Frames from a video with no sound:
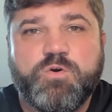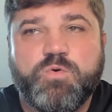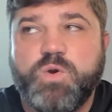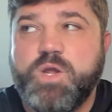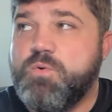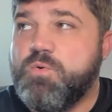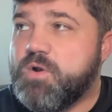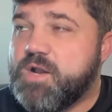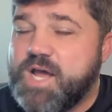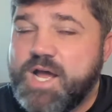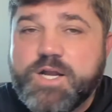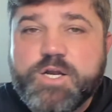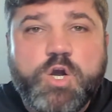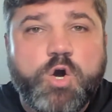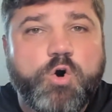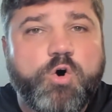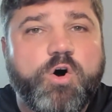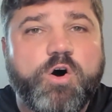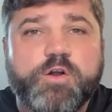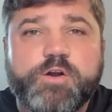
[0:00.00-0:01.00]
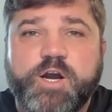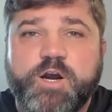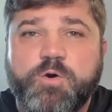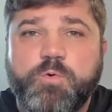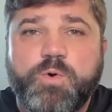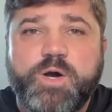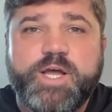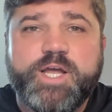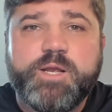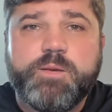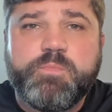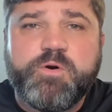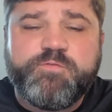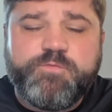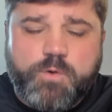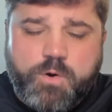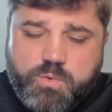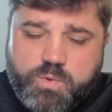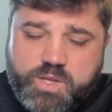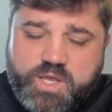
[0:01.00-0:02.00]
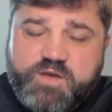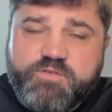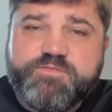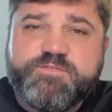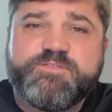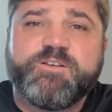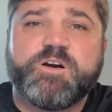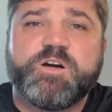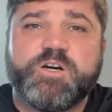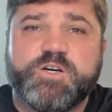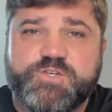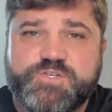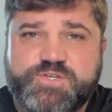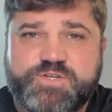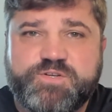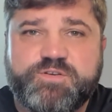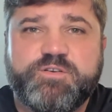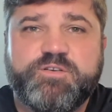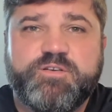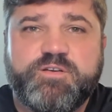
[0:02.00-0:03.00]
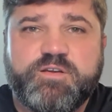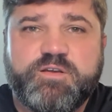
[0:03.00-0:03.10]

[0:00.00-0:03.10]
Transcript: We will not go on our way before we have first